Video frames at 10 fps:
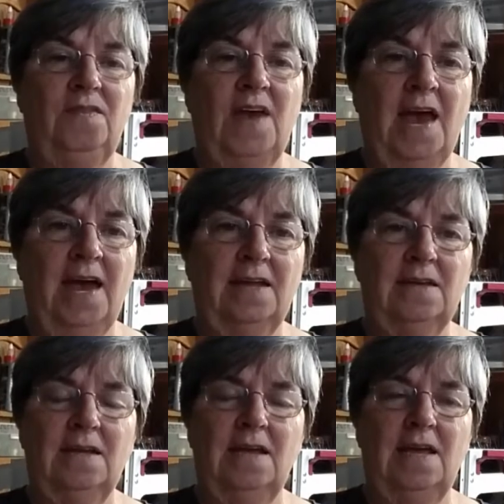that
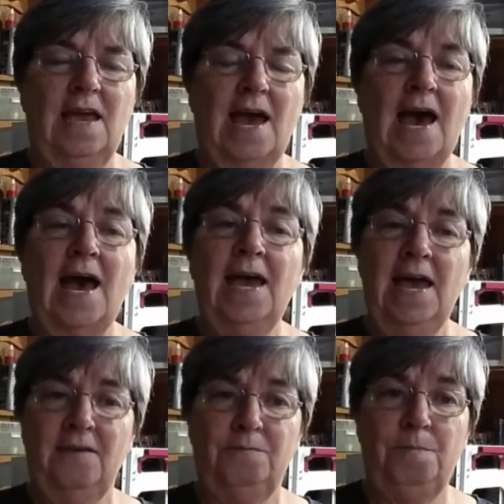I
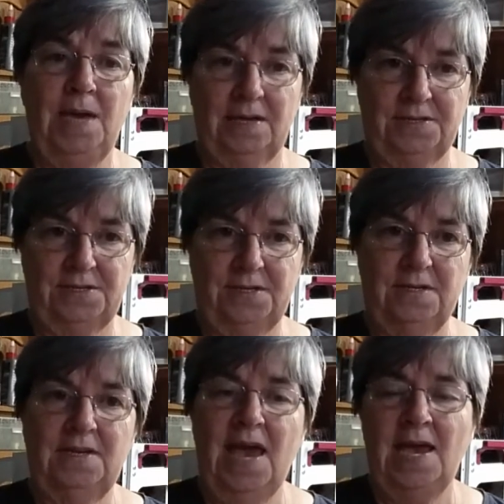have mixed
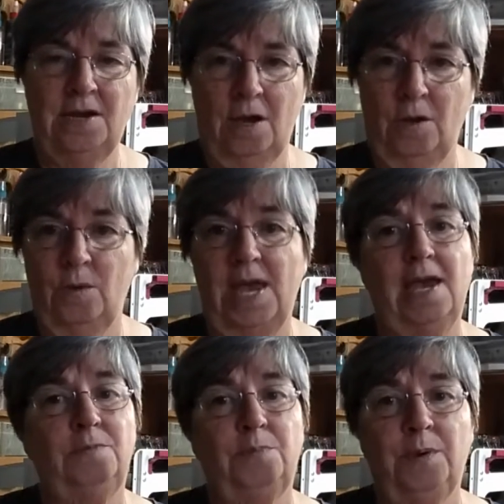Kato
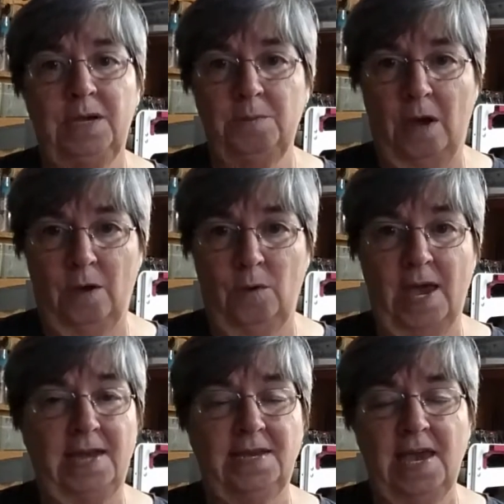and Primo
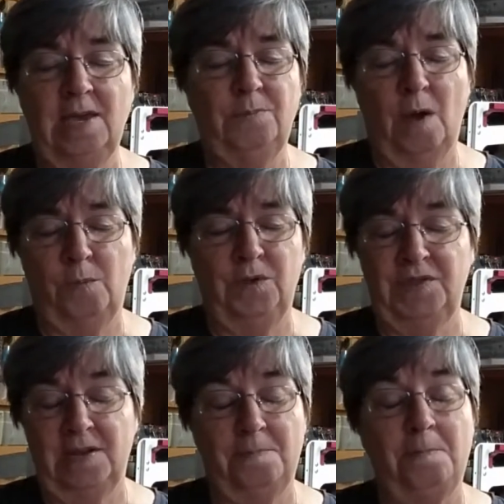and came up with
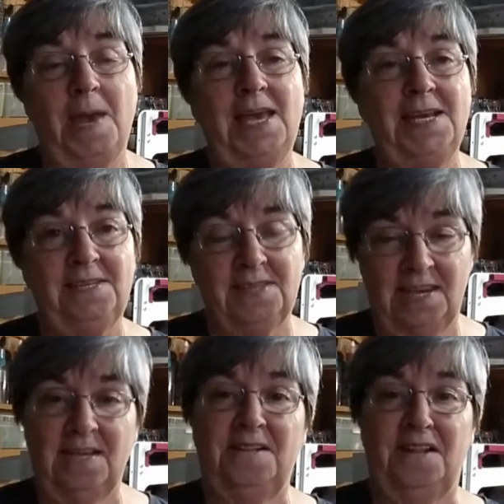an
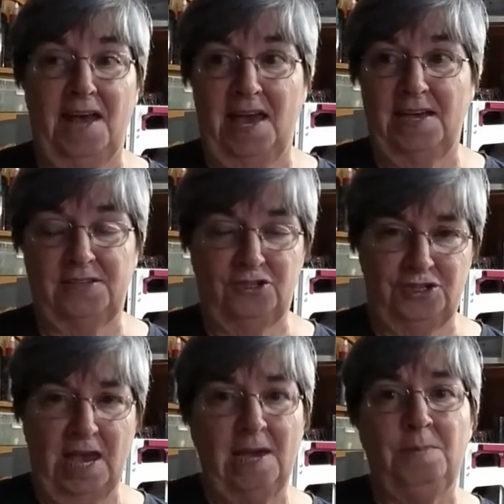amazing clay. It's a
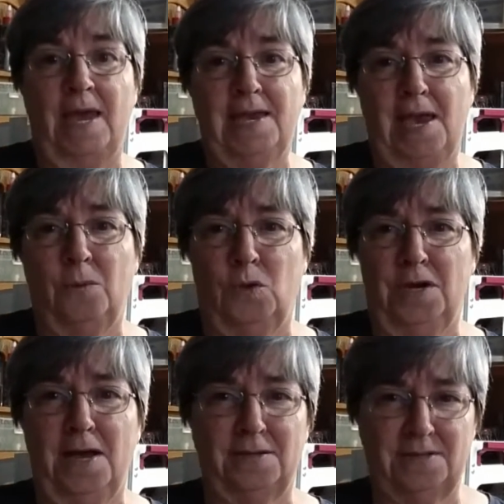shame they can't
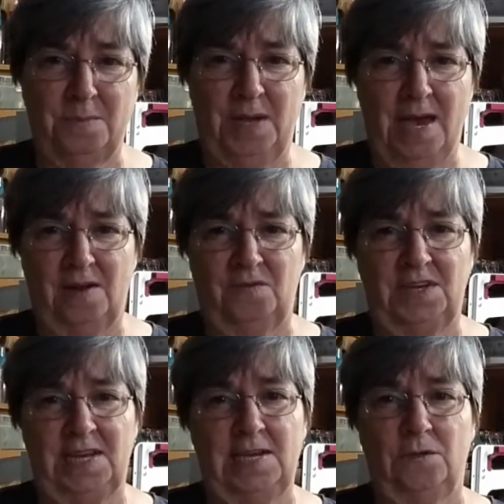work out some kind of a
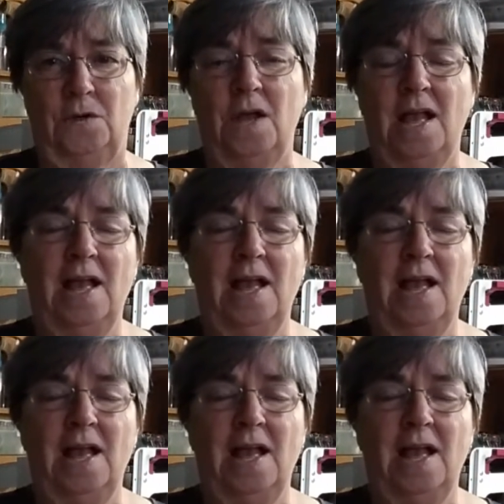deal.